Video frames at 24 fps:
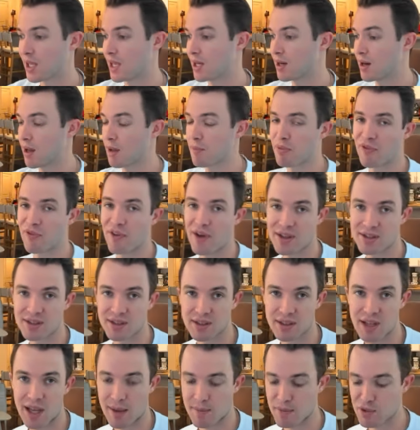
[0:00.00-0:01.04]
it amplifies
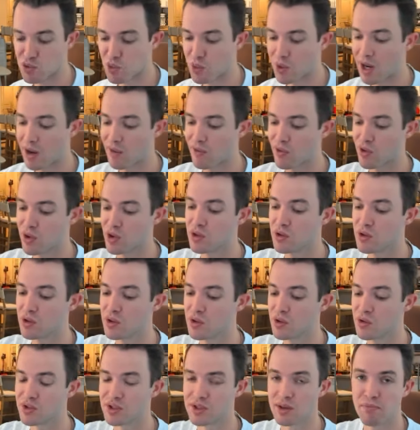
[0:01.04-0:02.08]
the damage. Whenever you
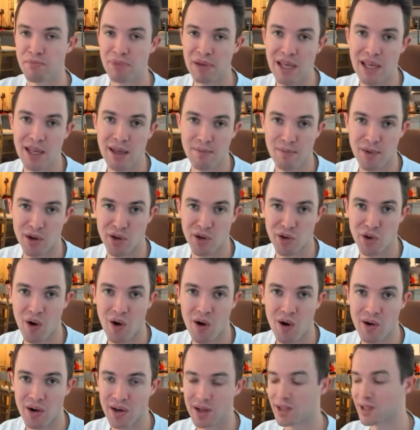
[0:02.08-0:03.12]
use the beam on your
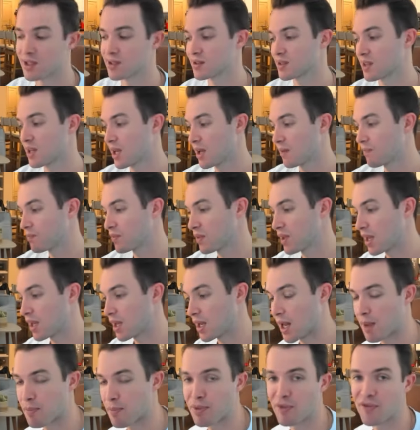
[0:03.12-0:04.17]
Arcanist,
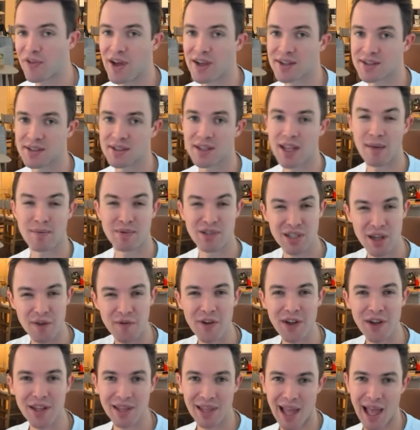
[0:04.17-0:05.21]
it amplifies the damage,
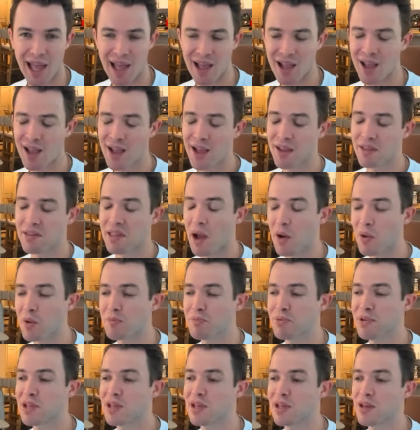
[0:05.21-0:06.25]
stuff like that. That
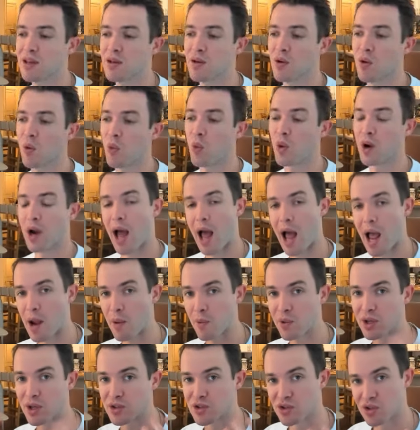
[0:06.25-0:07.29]
would be what I
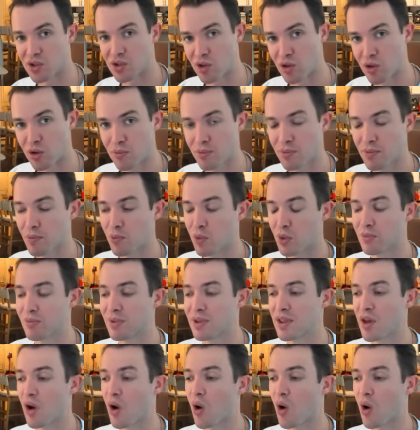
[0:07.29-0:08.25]
would assume would be